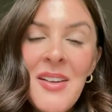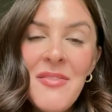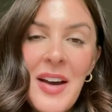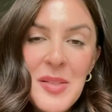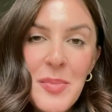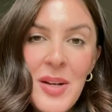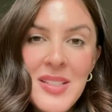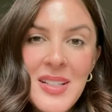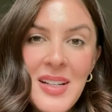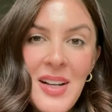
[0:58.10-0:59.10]
Vice
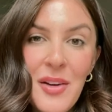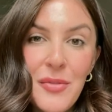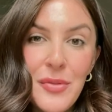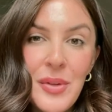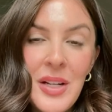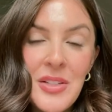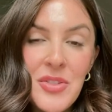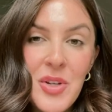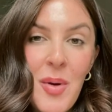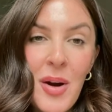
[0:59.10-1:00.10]
President of Food
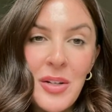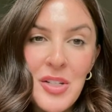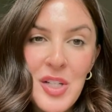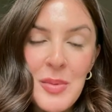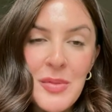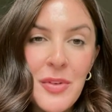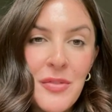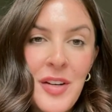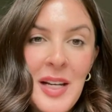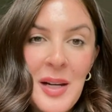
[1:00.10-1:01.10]
Industry Partnerships for
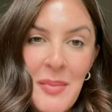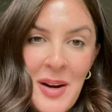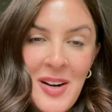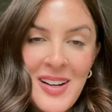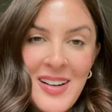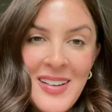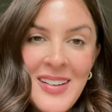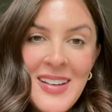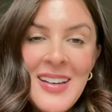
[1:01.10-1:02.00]
Feeding America.